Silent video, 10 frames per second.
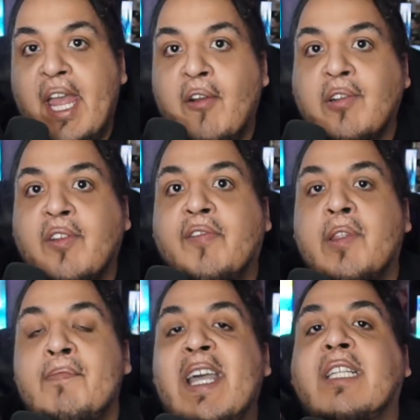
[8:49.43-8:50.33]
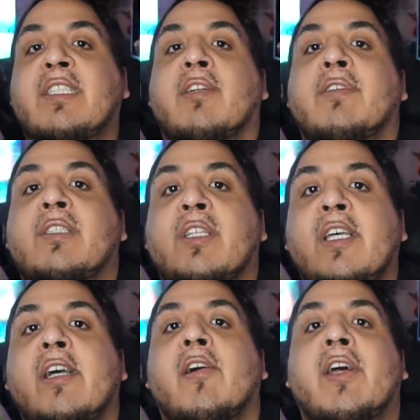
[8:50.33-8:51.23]
character from the main series to
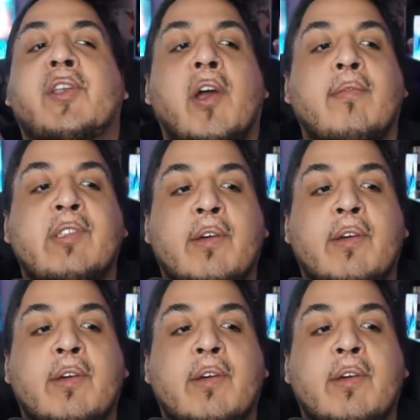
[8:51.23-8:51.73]
here, in terms